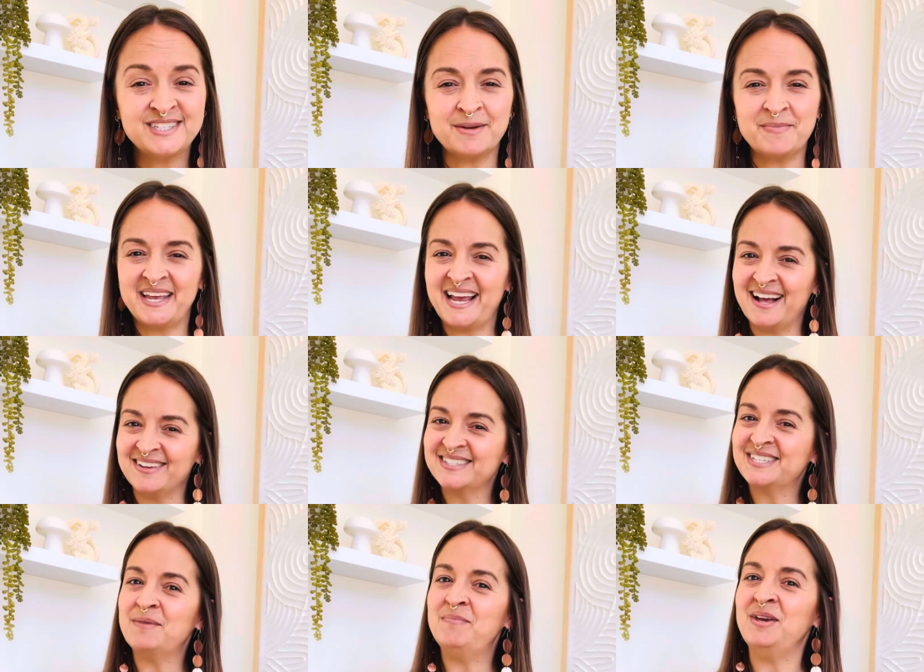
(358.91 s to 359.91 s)
something else
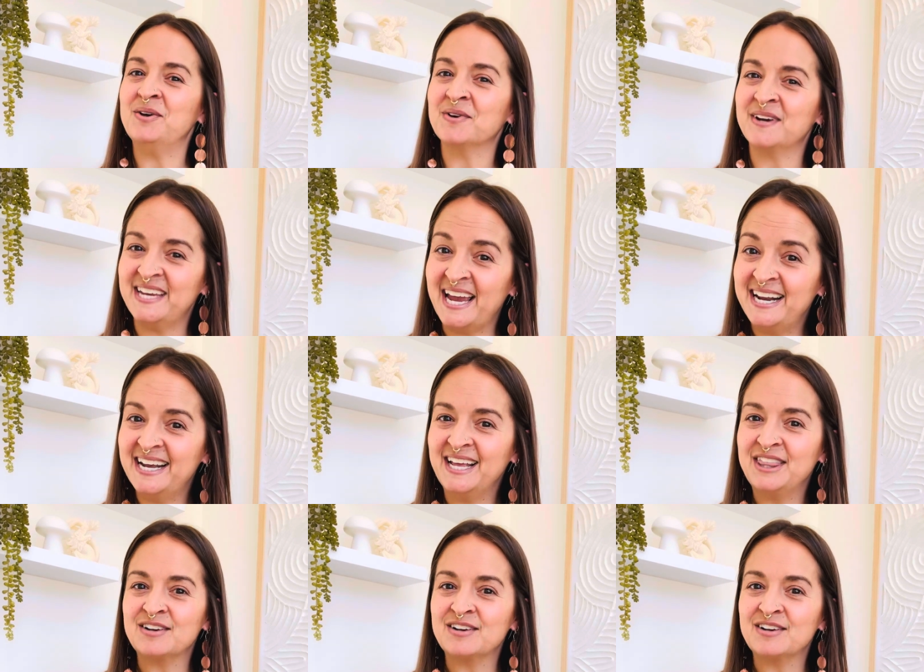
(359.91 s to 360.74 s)
can be created.